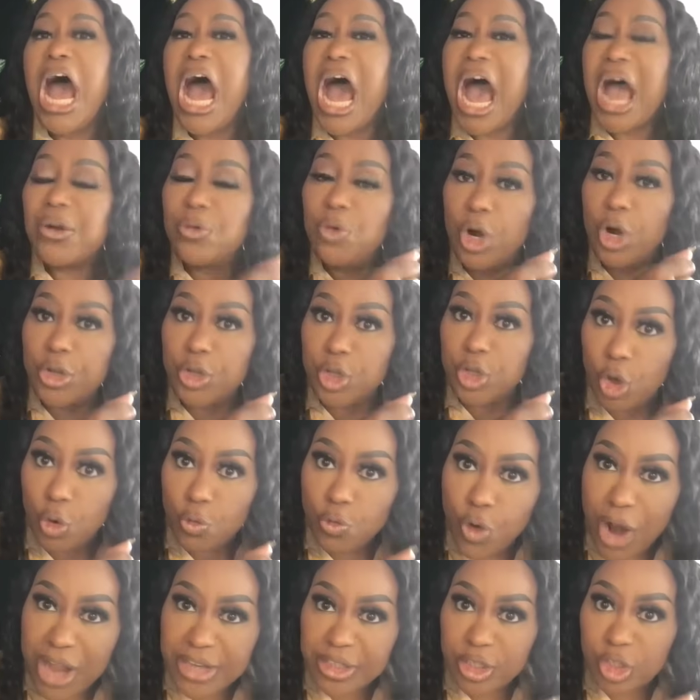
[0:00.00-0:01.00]
I want you to
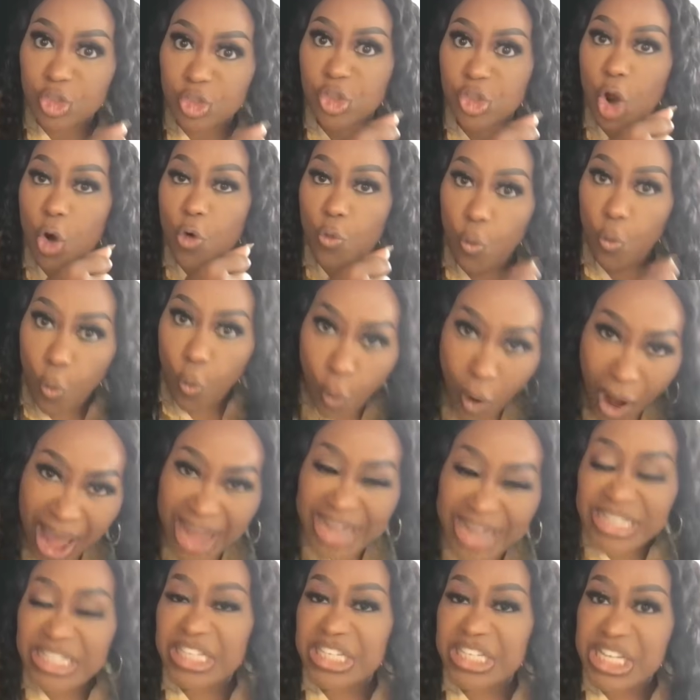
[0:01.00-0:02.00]
register
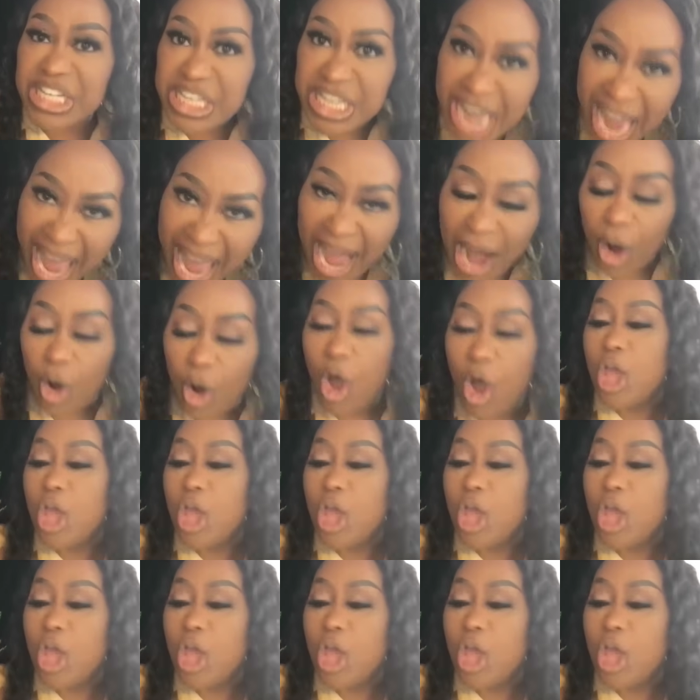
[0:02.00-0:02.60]
right now.